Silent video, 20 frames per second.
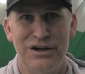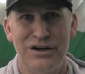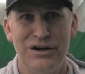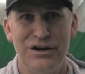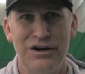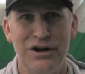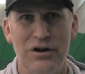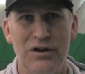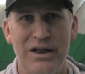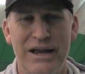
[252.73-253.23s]

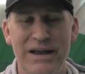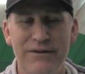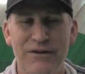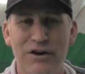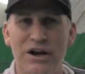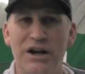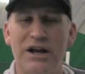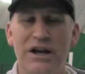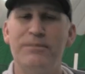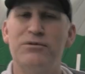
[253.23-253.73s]
You know, like if
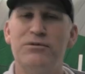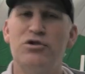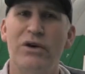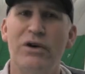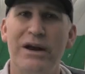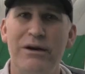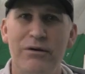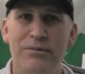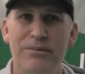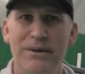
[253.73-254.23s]
you're gonna come
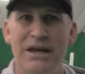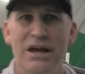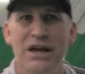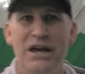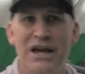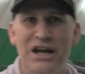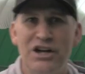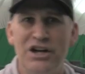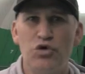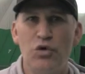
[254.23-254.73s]
train with me,
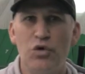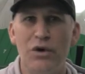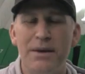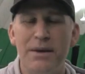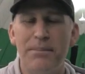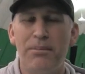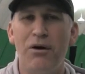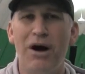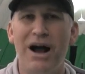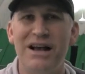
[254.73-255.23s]
enjoy
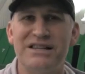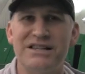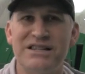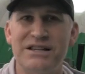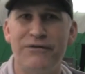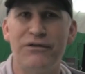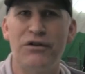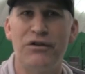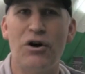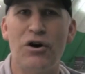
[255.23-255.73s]
the
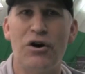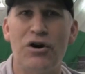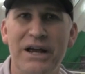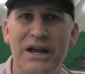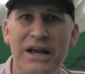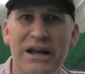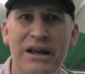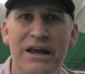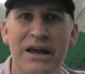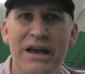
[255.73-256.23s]
process of
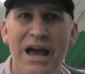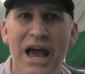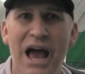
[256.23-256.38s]
learning